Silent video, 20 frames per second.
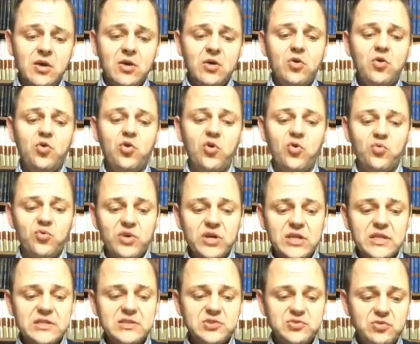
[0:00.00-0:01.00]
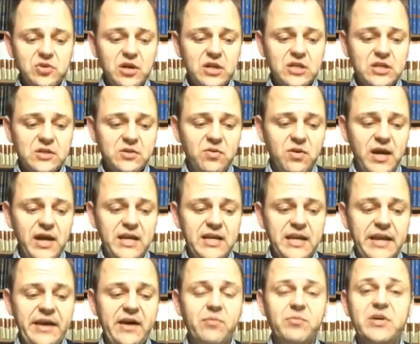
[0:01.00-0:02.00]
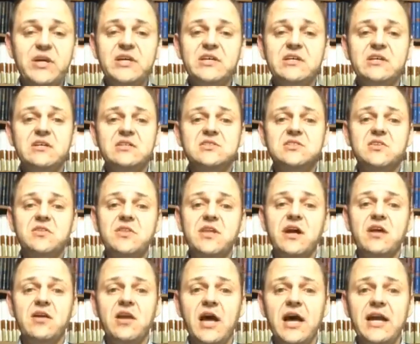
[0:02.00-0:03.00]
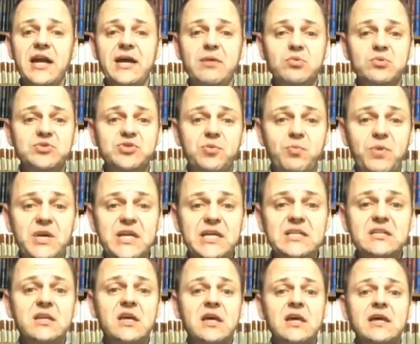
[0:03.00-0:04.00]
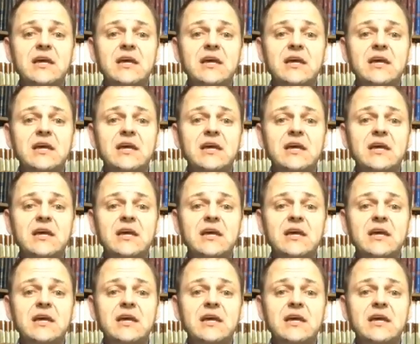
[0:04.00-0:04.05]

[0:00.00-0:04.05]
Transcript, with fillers: who are really struggling right now because they're not able to meet,